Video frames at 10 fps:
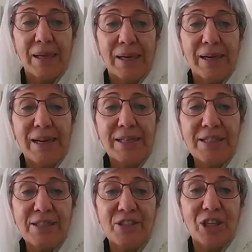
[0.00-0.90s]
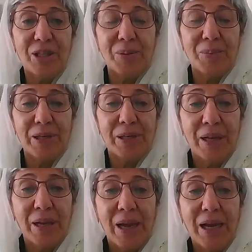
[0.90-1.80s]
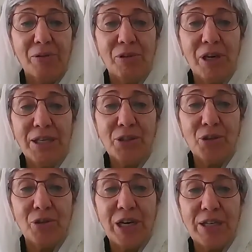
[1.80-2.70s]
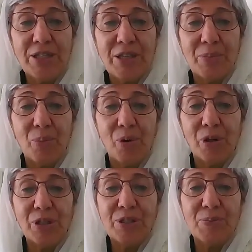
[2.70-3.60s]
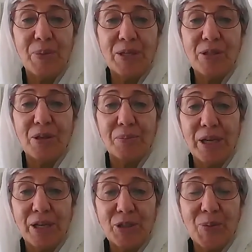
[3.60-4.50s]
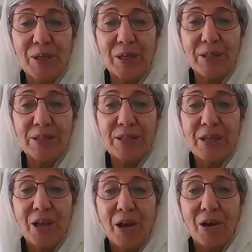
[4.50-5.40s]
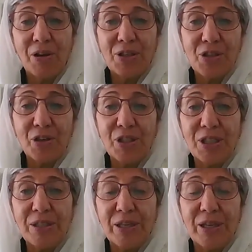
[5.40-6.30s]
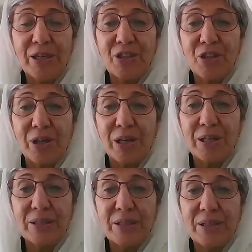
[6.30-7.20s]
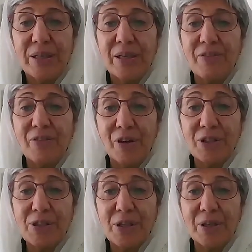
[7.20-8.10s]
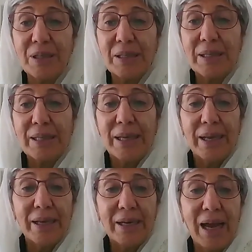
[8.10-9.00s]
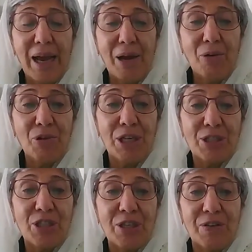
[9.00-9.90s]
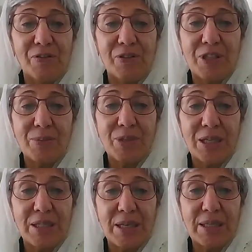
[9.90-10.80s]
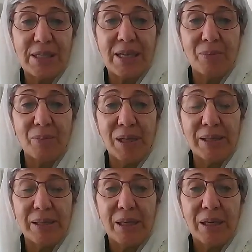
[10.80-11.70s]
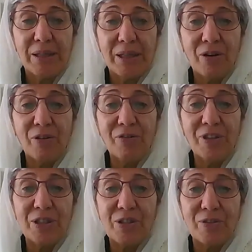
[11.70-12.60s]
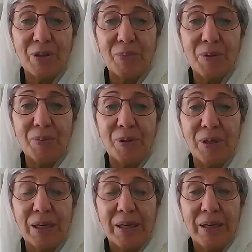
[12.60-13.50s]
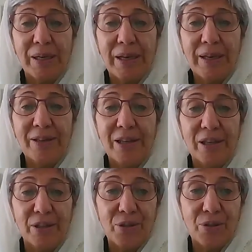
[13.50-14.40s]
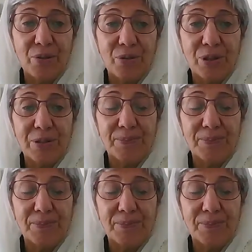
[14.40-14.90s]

Ladies and gentlemen, I would like to raise some points based on my experience on starting the AIHRCs in Afghanistan and how we achieved some success and built the confidence of the people in the institution.